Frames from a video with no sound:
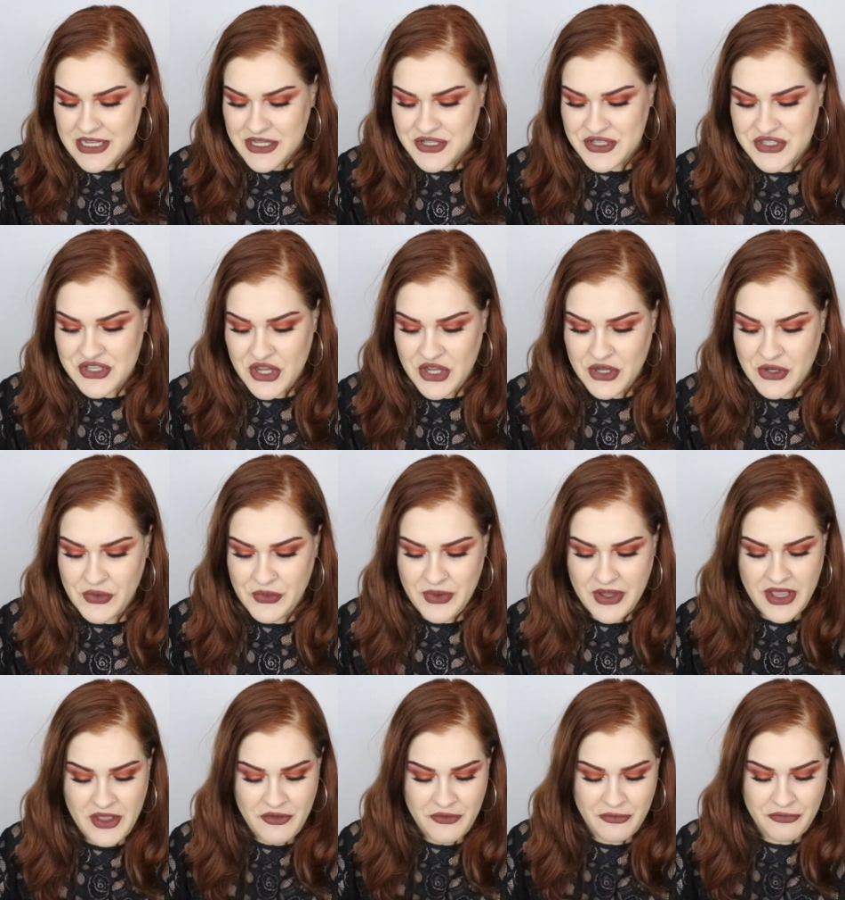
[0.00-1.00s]

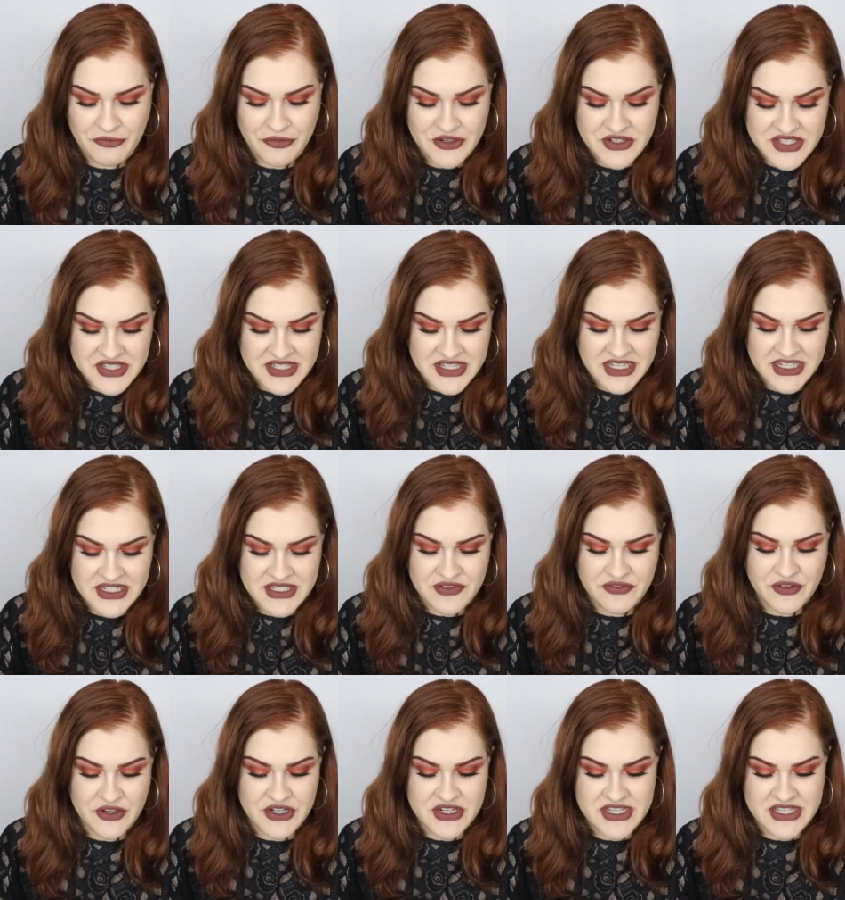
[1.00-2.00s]
So first things
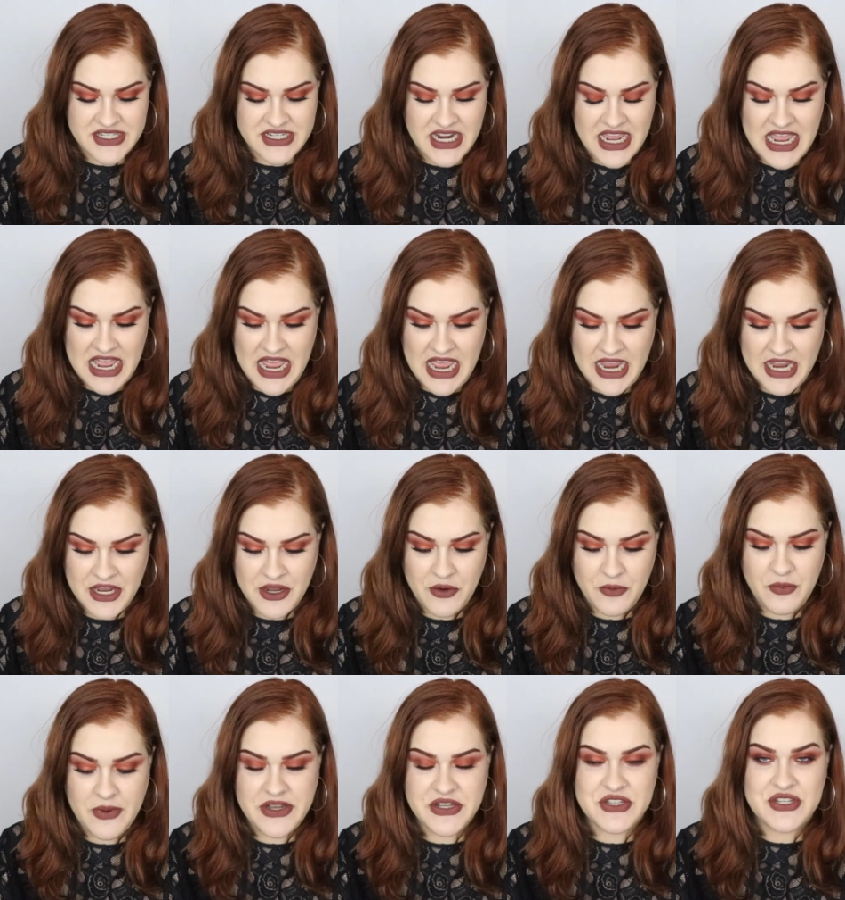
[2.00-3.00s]
first, I
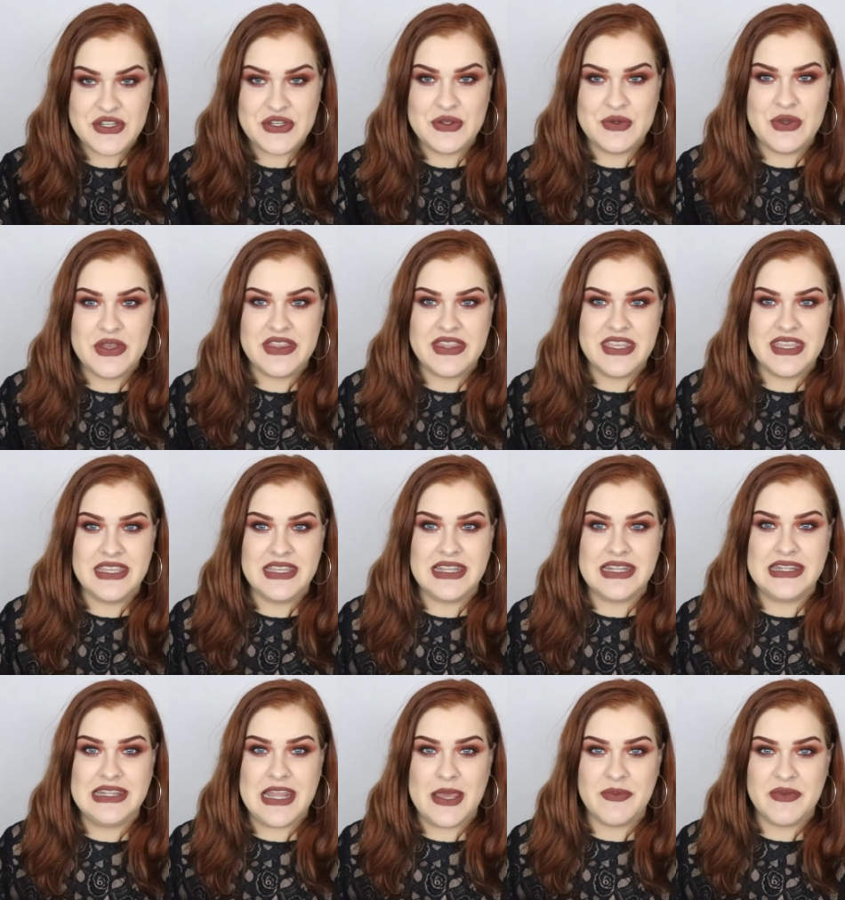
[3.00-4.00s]
went to the
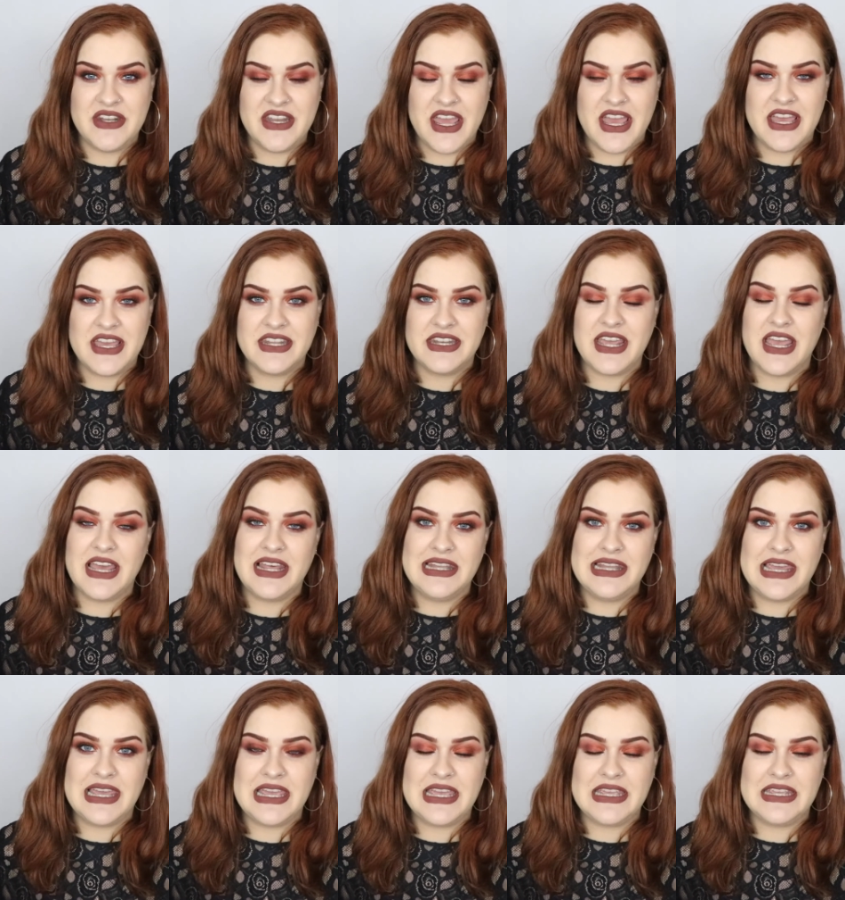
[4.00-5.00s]
Lemonhead
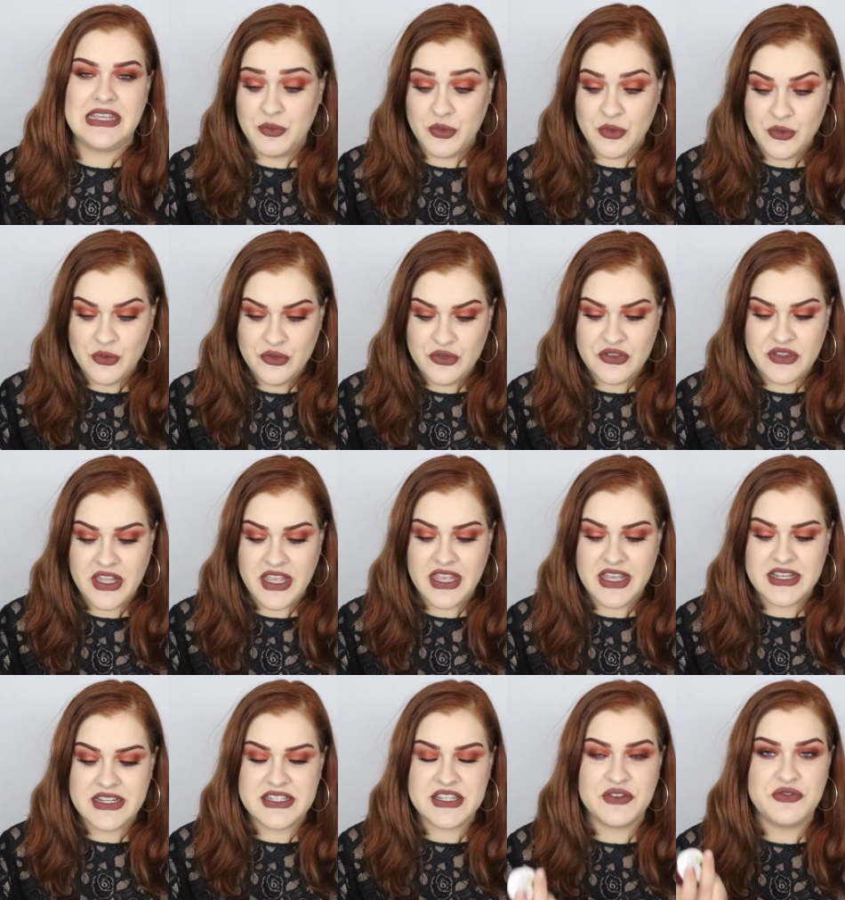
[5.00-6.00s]
LA booth
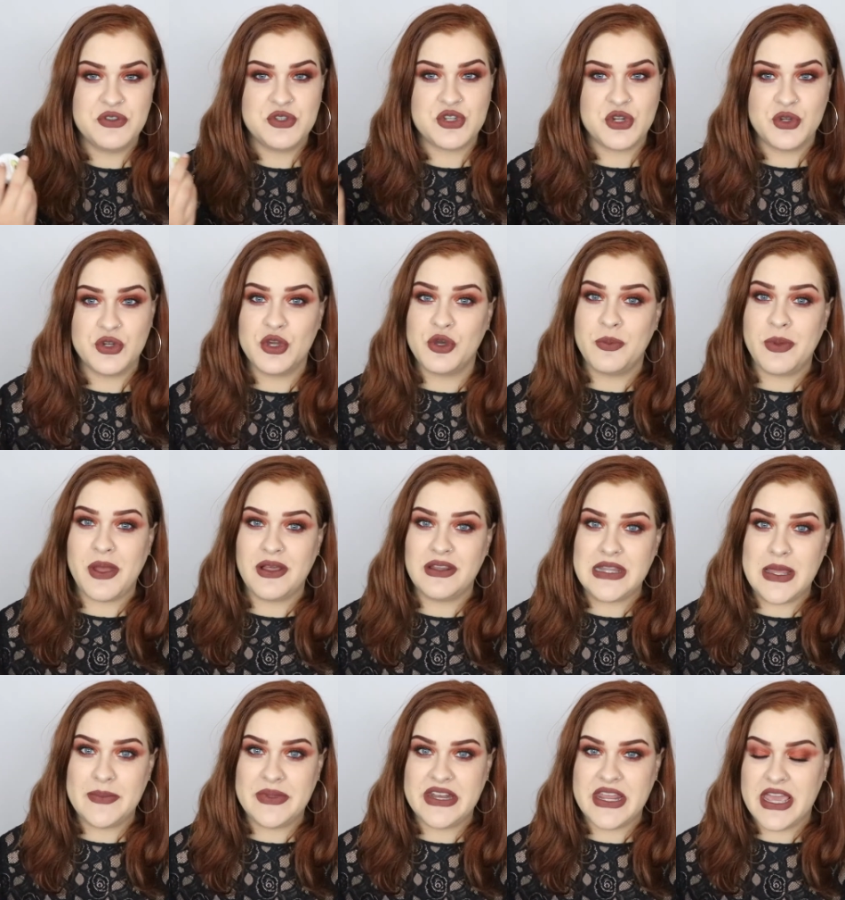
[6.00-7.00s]
and if you don't know about
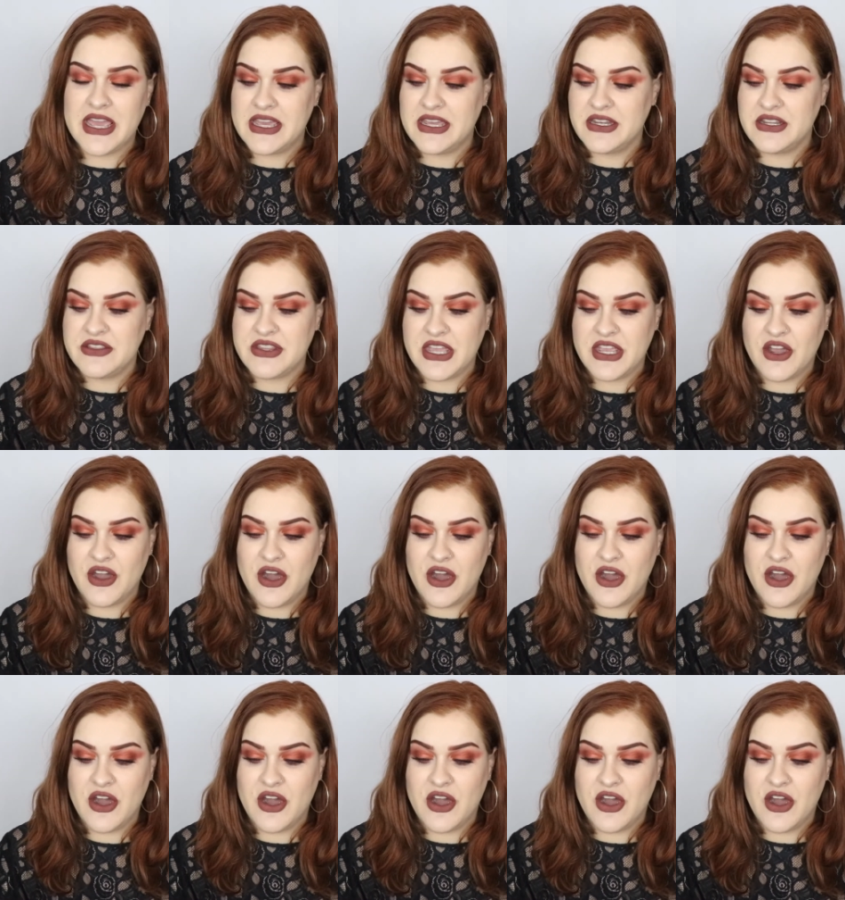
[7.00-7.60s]
Lemonhead, they